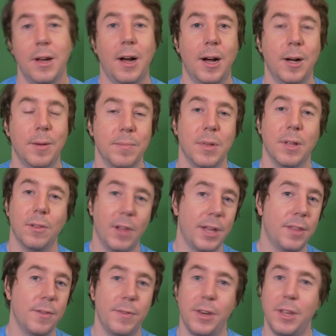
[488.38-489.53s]
Um, like
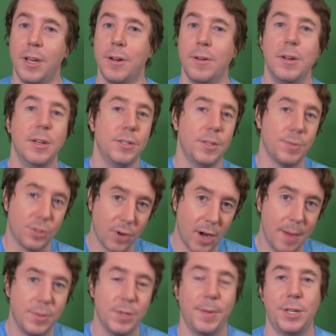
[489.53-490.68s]
the video,
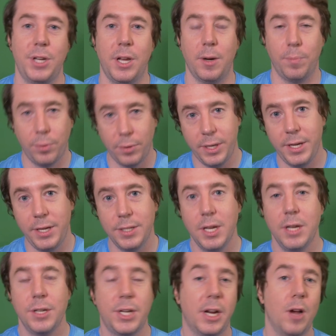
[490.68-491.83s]
subscribe to my channel, please.
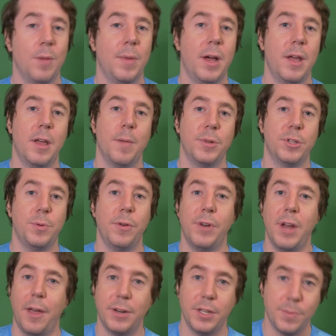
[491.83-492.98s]
Check out my uh, Between
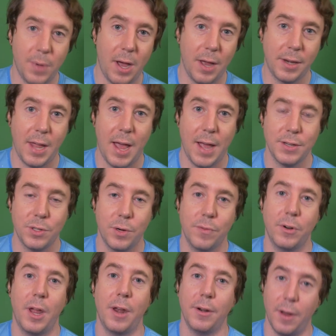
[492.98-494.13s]
Realities podcast
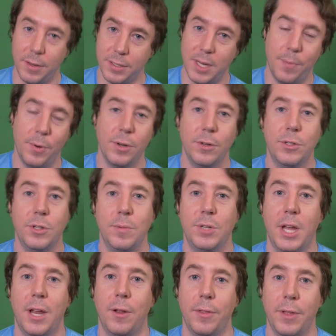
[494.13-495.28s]
over on a separate YouTube
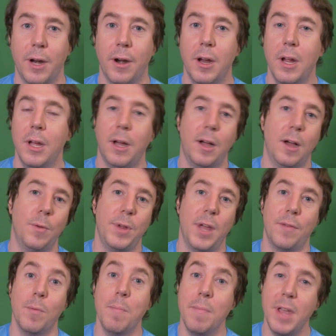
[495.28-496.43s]
channel there. Uh, we
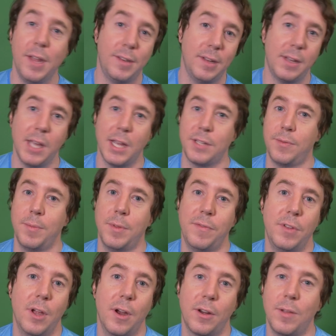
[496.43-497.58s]
have amazing guests from the
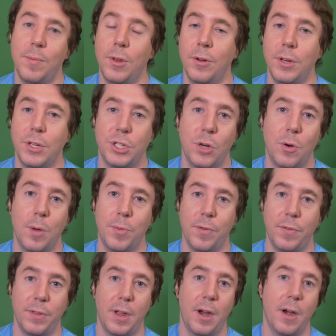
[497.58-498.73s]
VR community show up
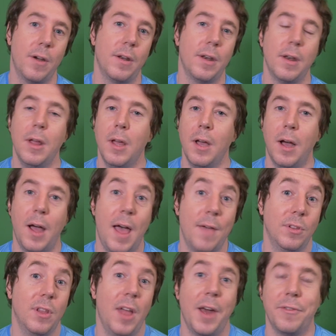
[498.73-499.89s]
over there and uh, have a
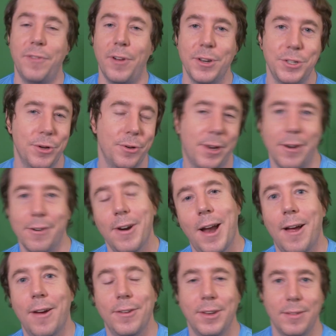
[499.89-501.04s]
lot of fun joking
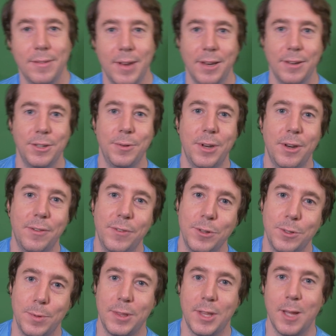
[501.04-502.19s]
around and, and doing interviews
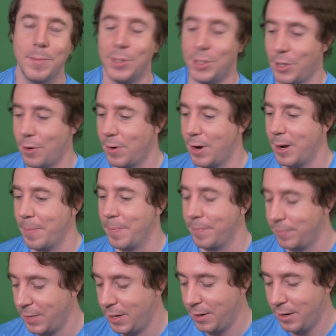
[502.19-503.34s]
with them. So um,
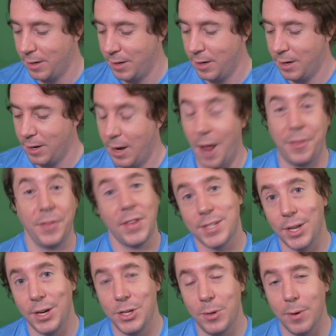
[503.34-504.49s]
I think that's
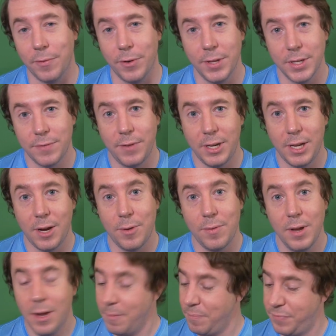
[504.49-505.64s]
gonna do it for this video.
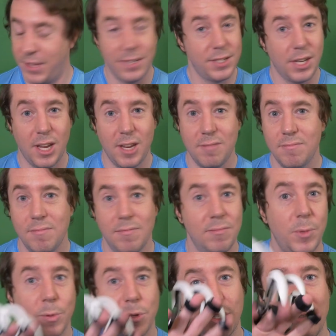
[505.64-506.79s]
Thanks again.
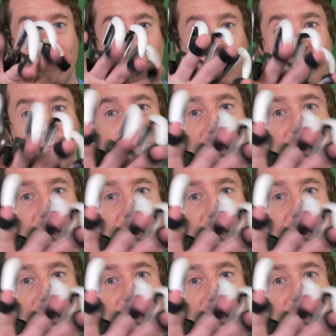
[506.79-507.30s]
We will see you soon.